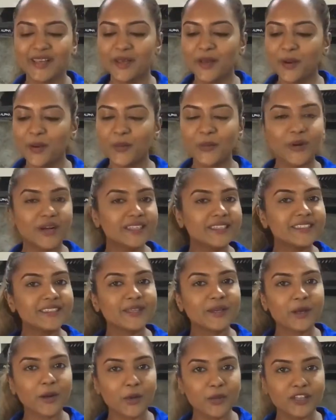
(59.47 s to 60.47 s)
Once the
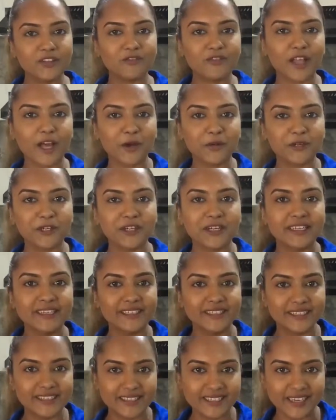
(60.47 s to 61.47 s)
cauliflower is
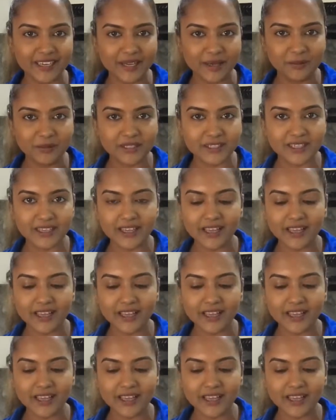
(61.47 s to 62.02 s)
steamed,